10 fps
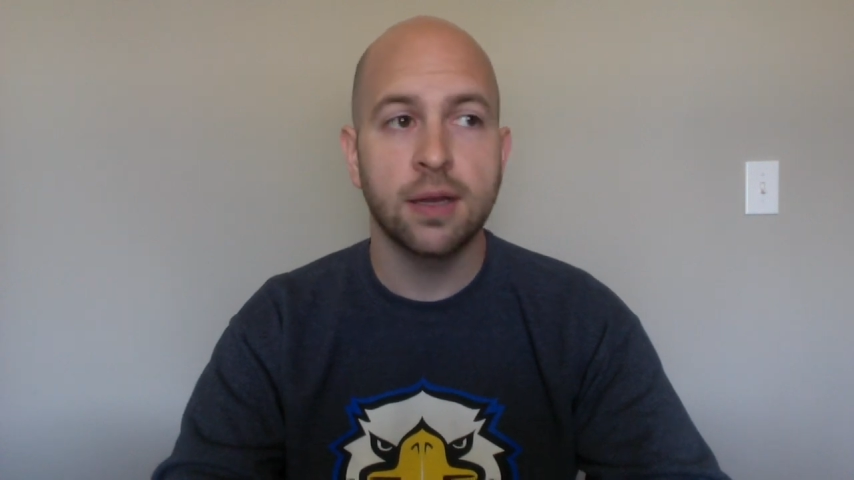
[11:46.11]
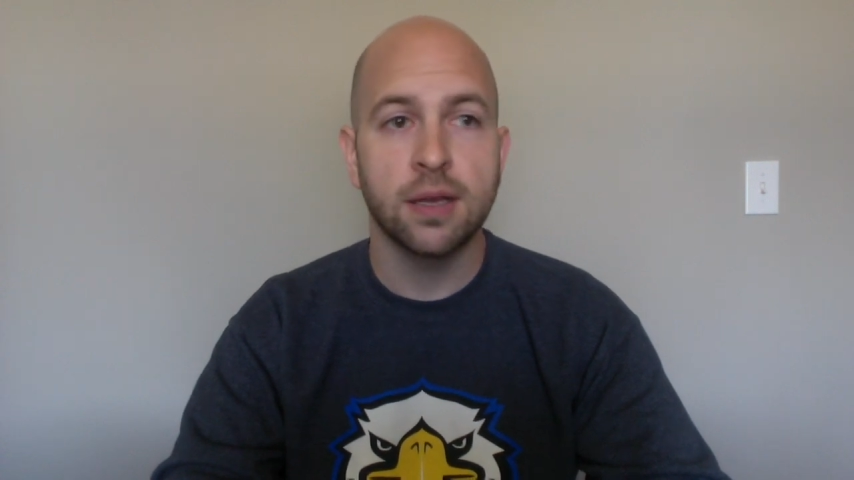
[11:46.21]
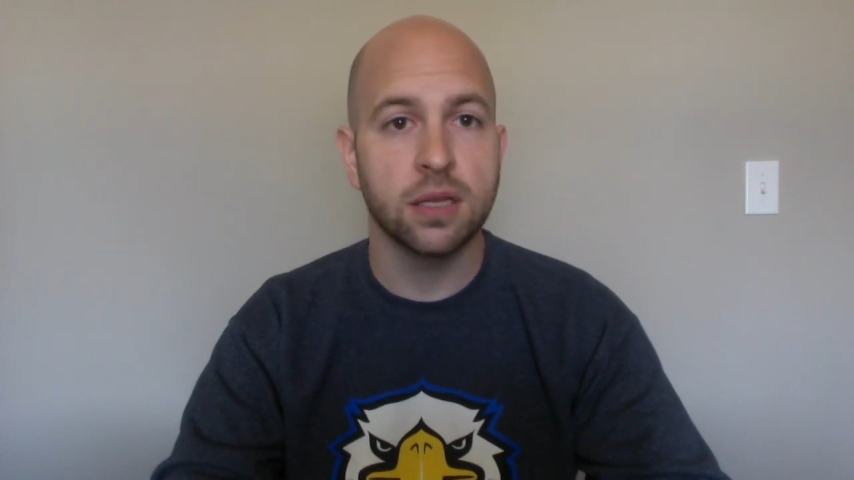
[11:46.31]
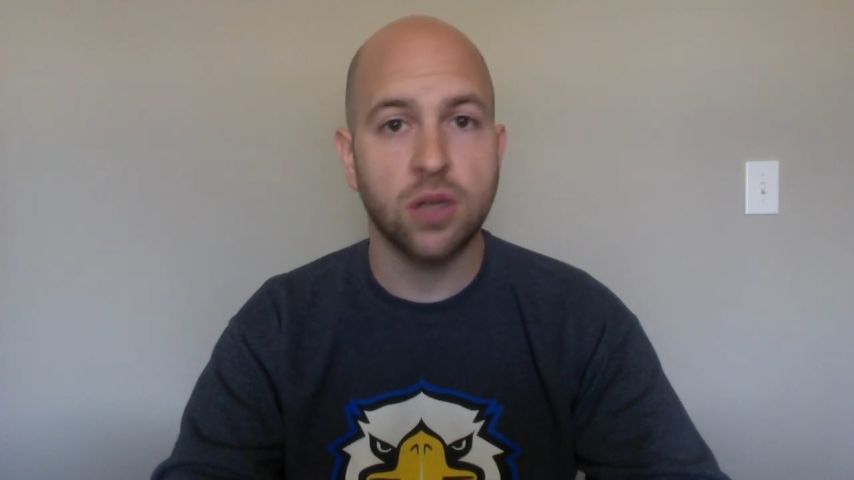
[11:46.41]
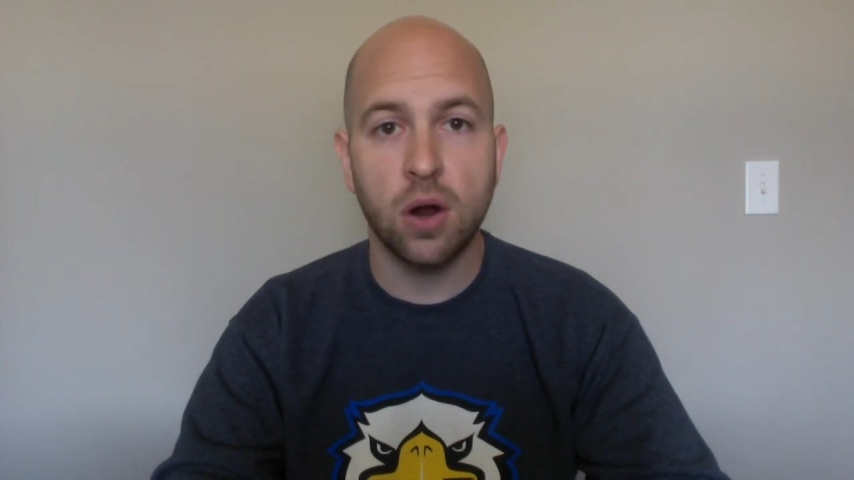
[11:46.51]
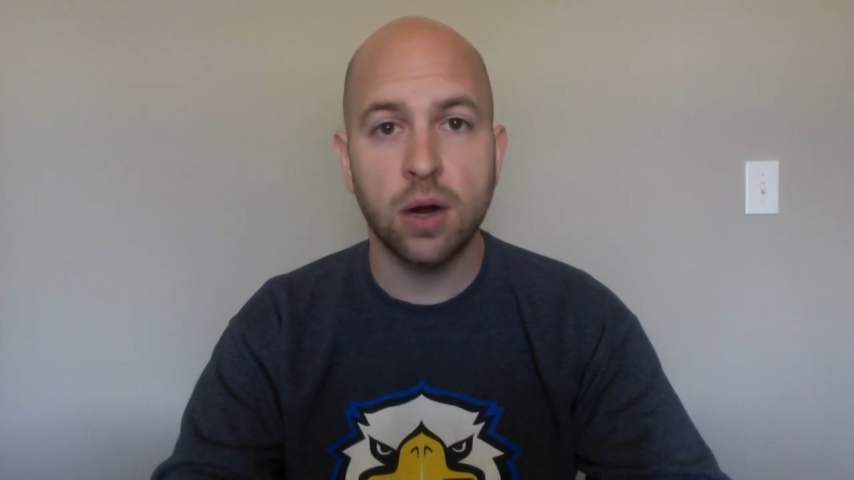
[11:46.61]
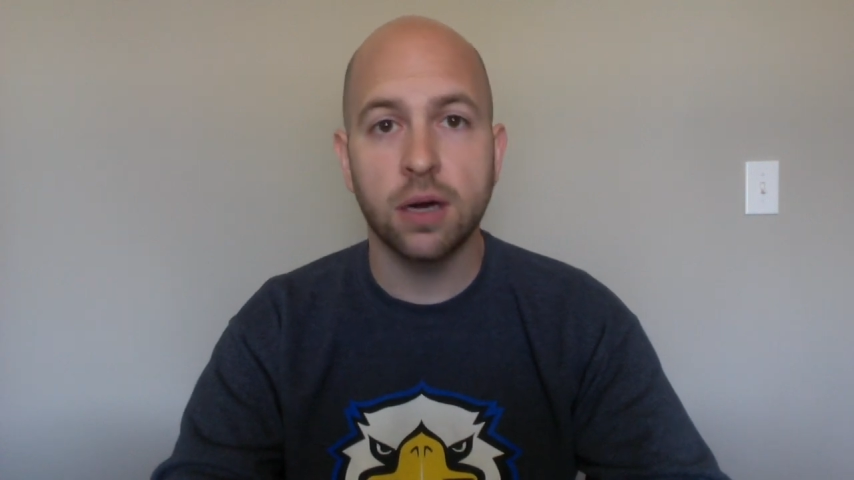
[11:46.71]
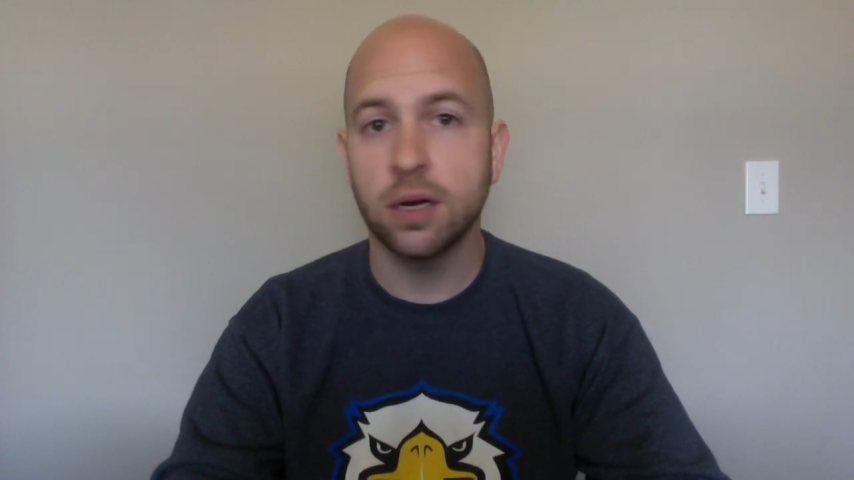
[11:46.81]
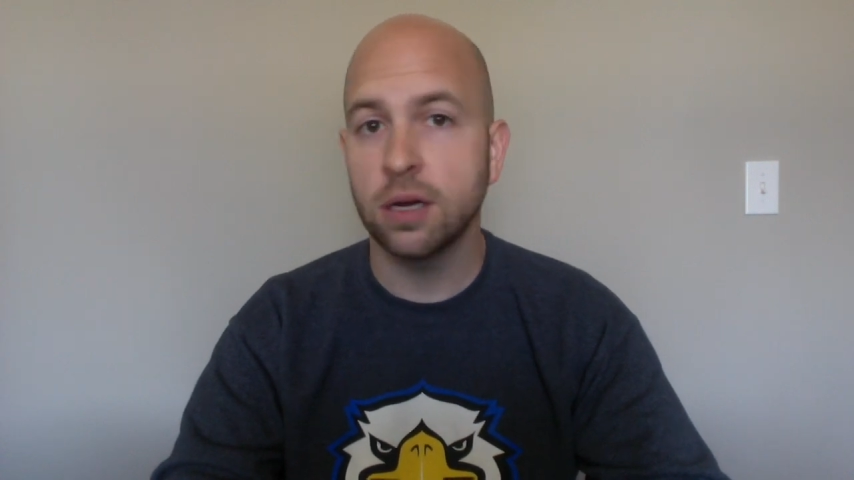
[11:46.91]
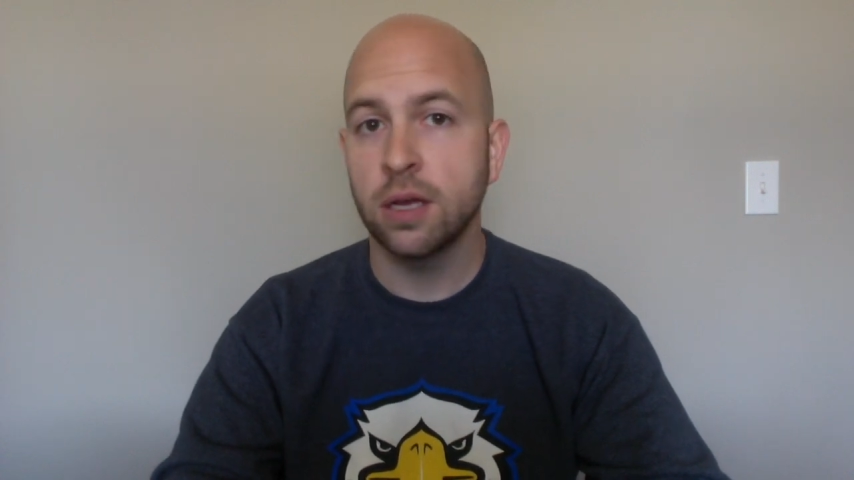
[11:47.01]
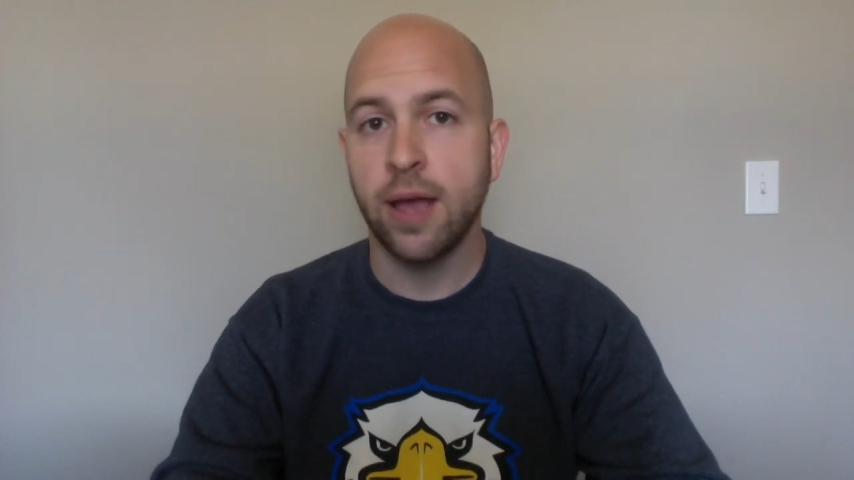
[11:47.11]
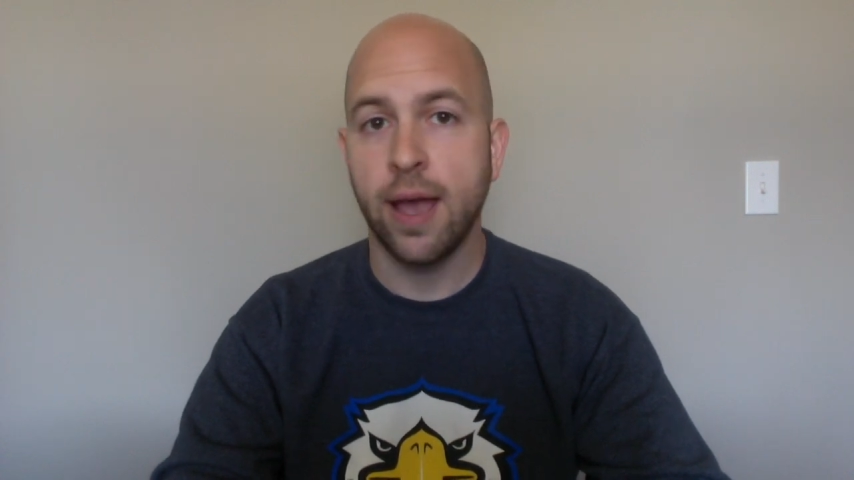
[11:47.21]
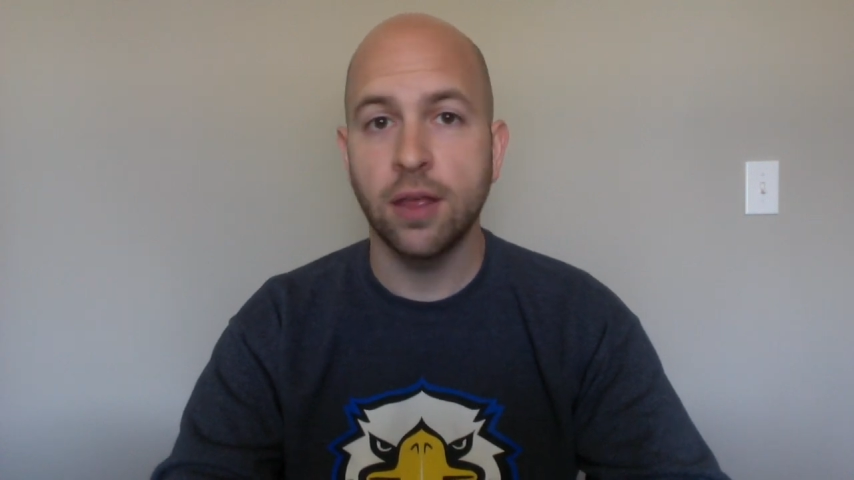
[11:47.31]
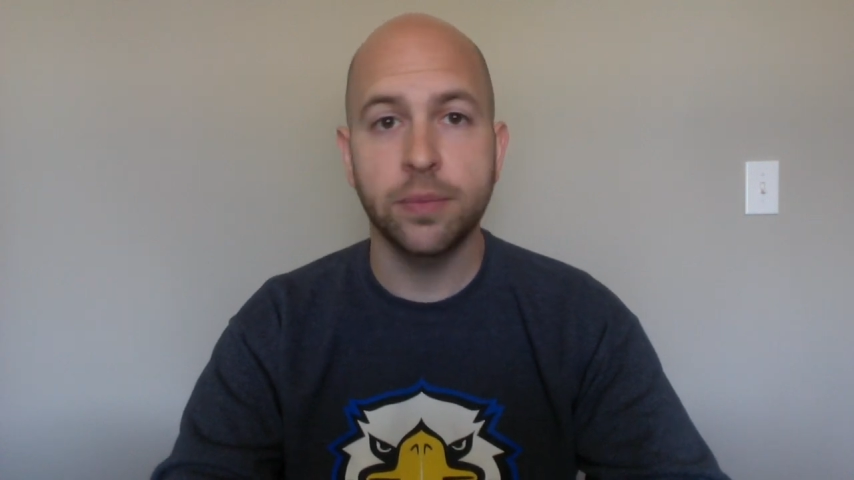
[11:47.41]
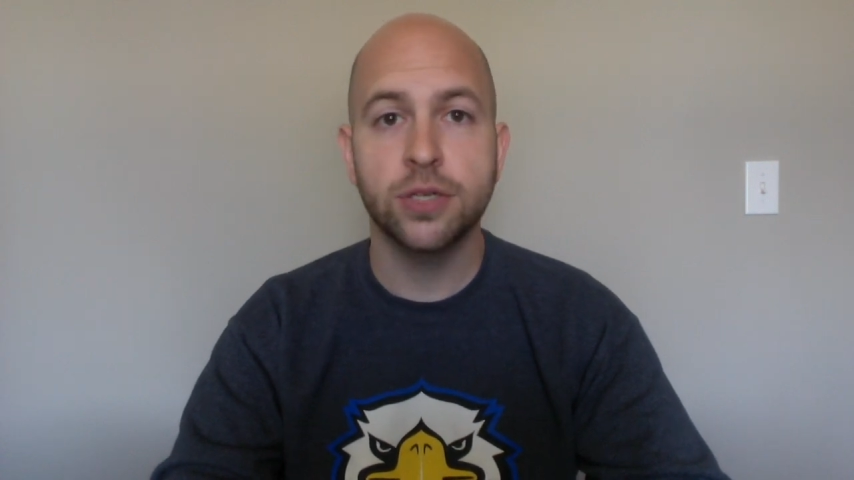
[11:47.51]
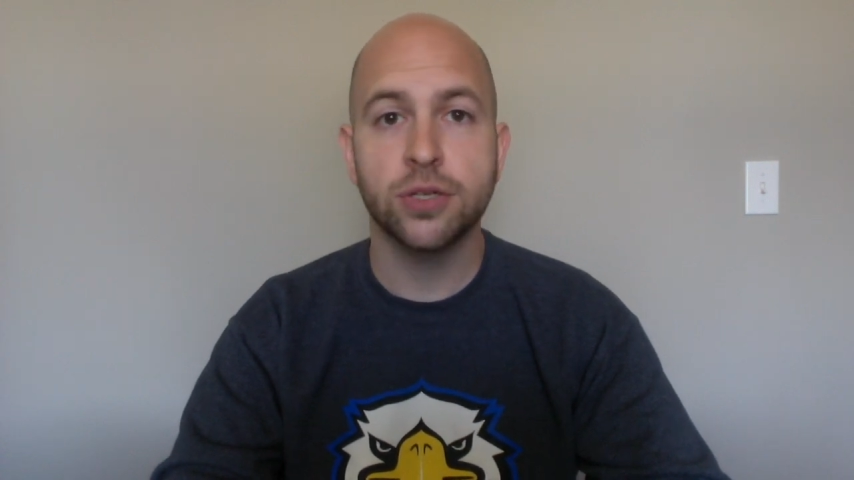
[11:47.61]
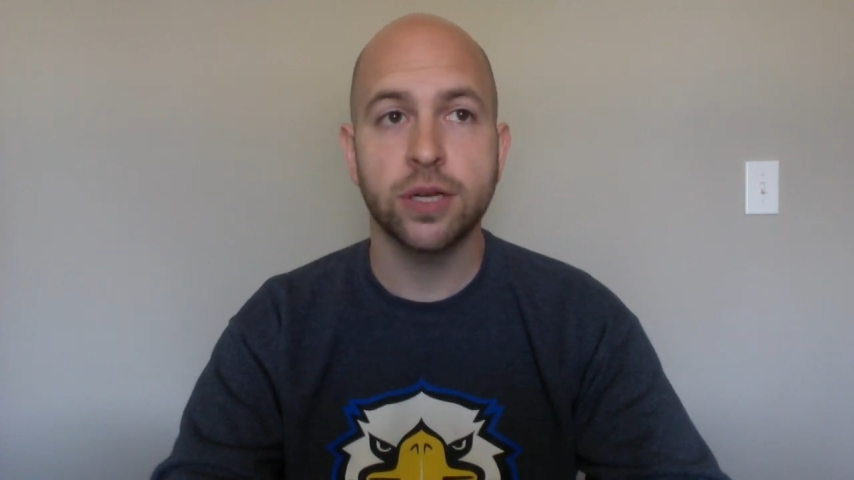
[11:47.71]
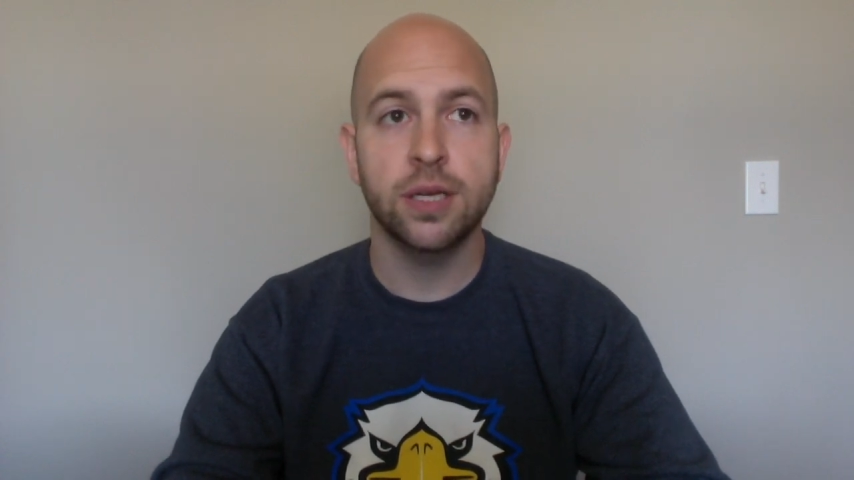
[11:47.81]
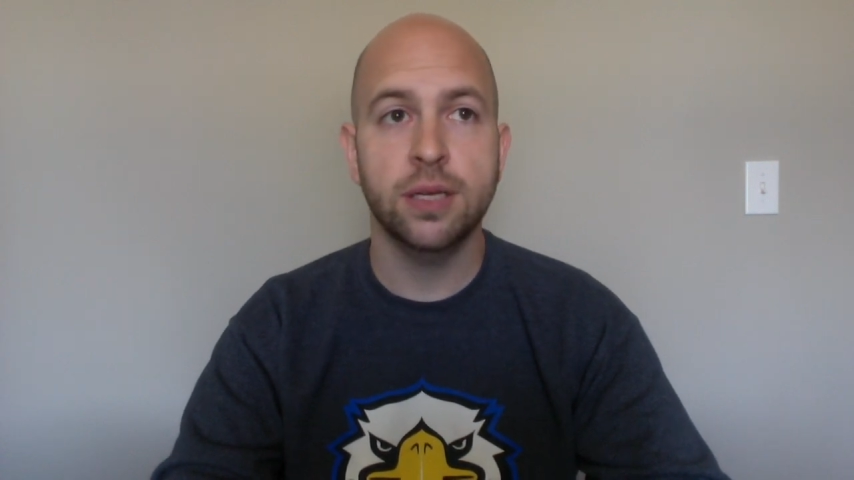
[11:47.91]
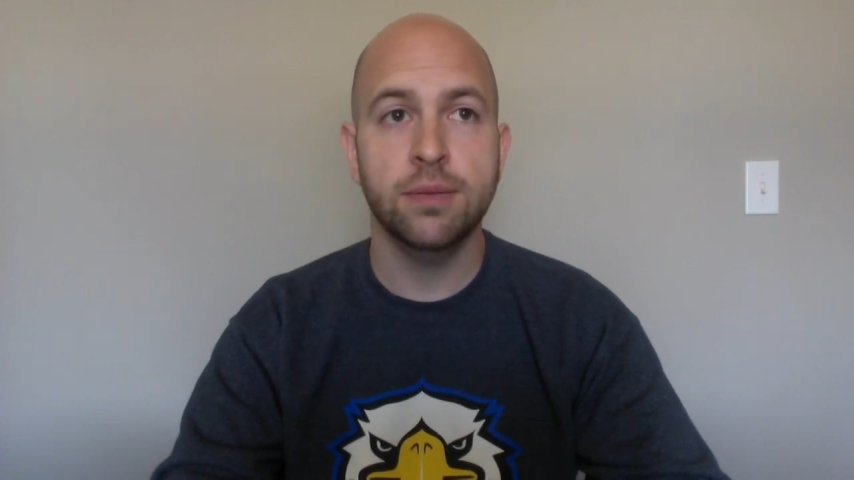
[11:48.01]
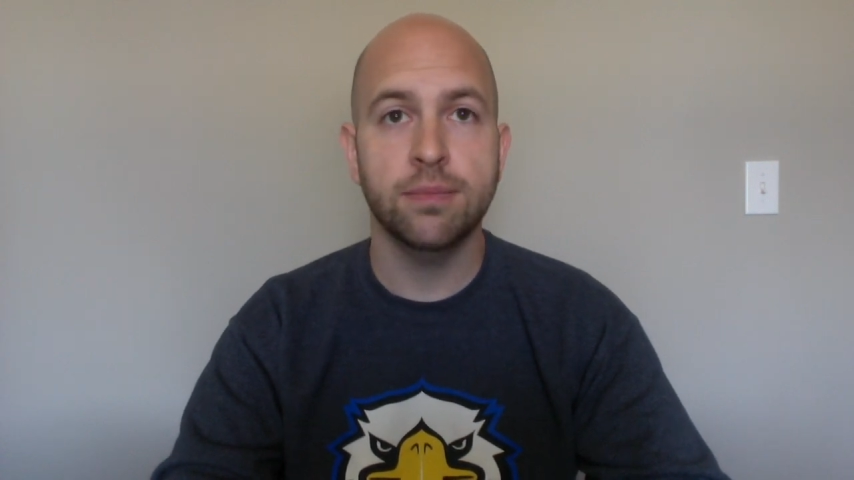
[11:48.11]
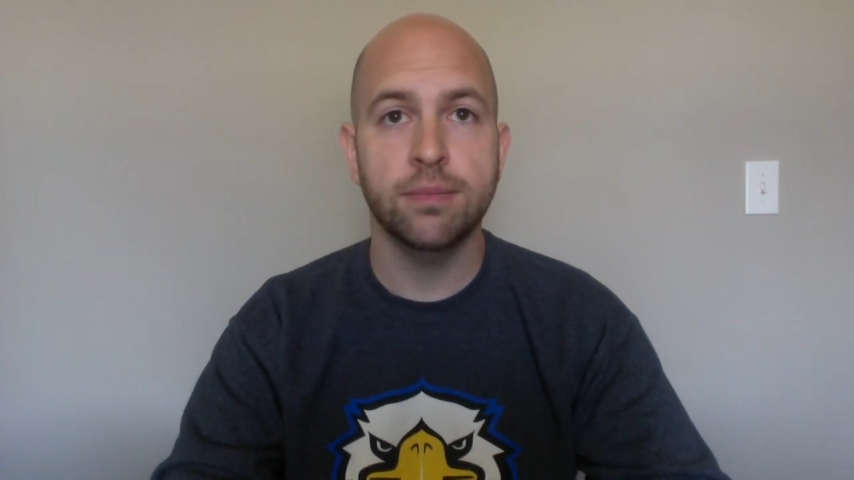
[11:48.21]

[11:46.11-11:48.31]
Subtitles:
guitar, elementary